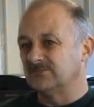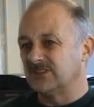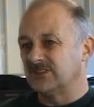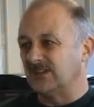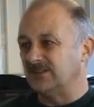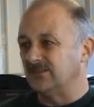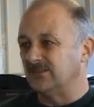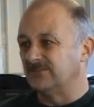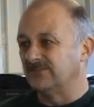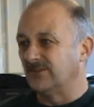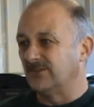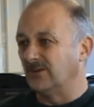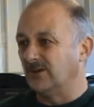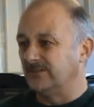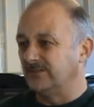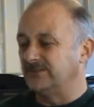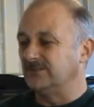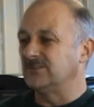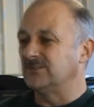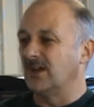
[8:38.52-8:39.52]
10 to
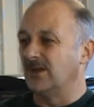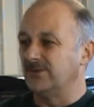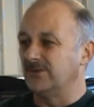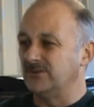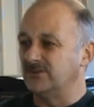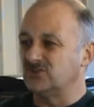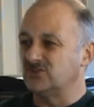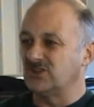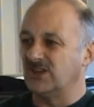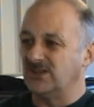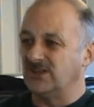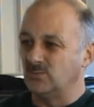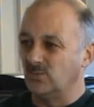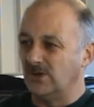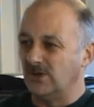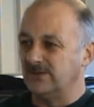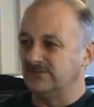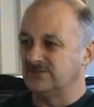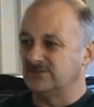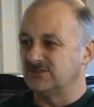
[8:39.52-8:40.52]
5, you'd go in the shed,
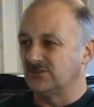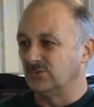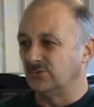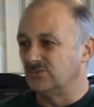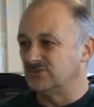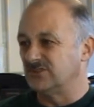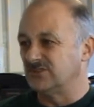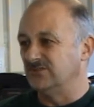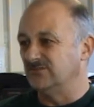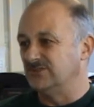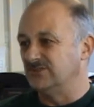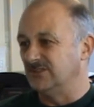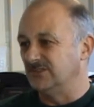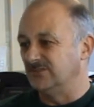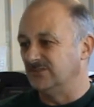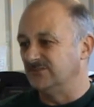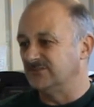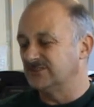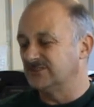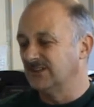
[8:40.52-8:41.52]
whatever tools you'd
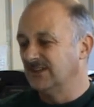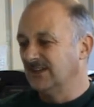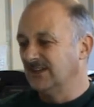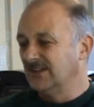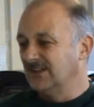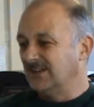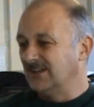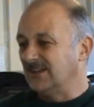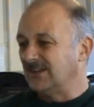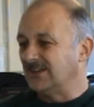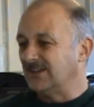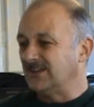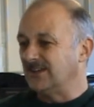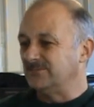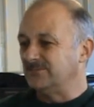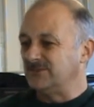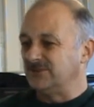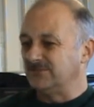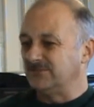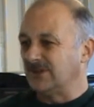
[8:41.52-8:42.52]
used,
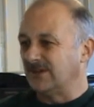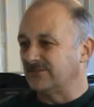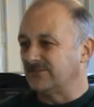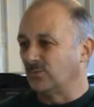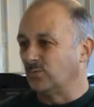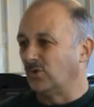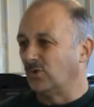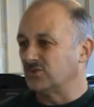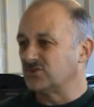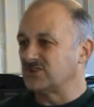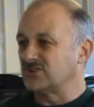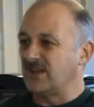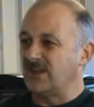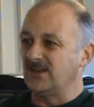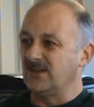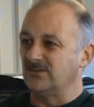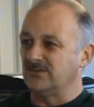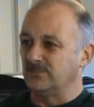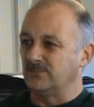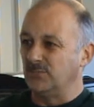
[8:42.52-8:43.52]
you would have to wash
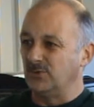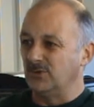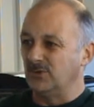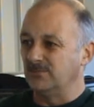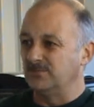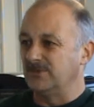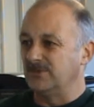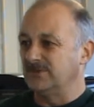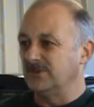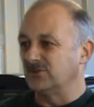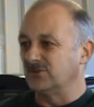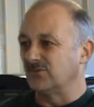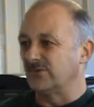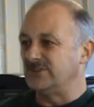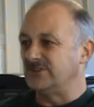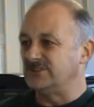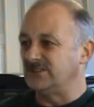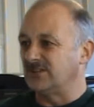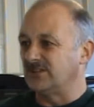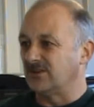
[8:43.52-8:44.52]
down and put a
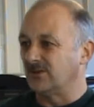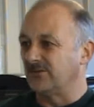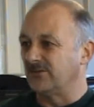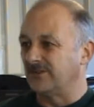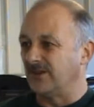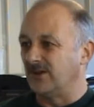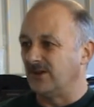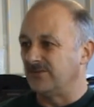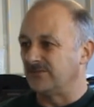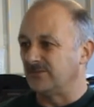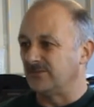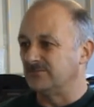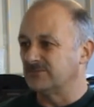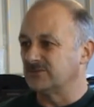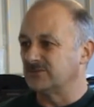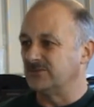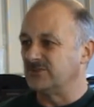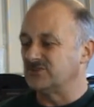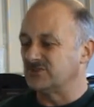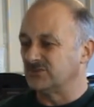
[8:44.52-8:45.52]
greasy cloth over them
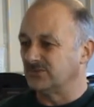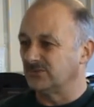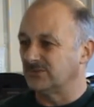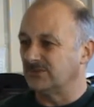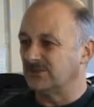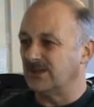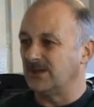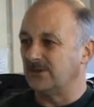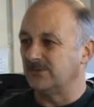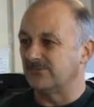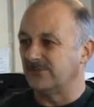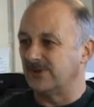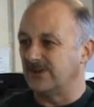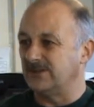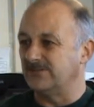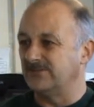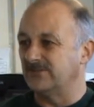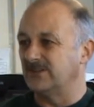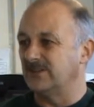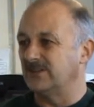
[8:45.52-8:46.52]
to ensure that they were
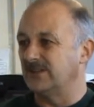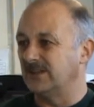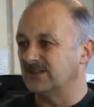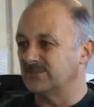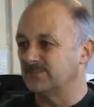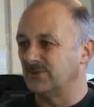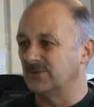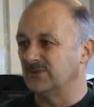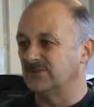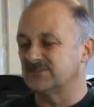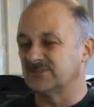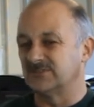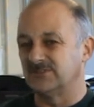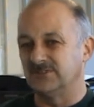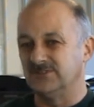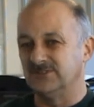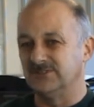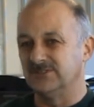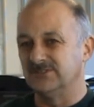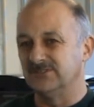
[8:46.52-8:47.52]
ready for the next person
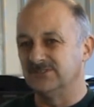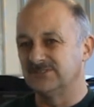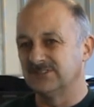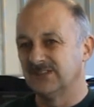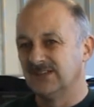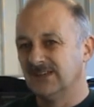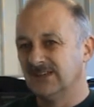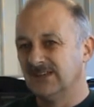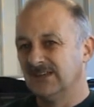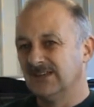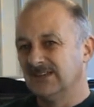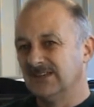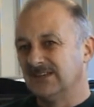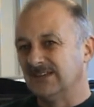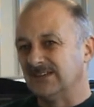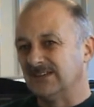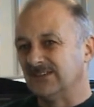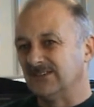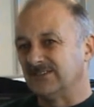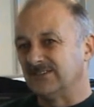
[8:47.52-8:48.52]
to use.
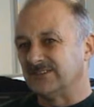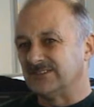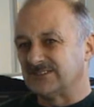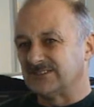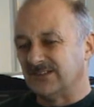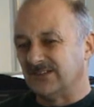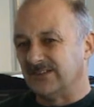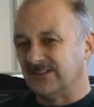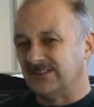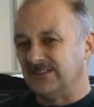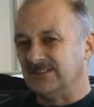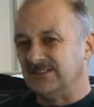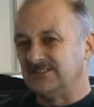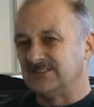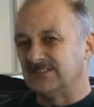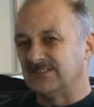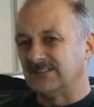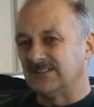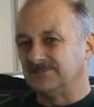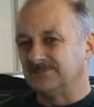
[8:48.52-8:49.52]
And I decided,
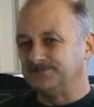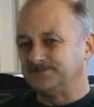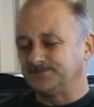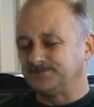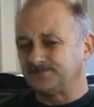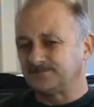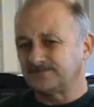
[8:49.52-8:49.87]
it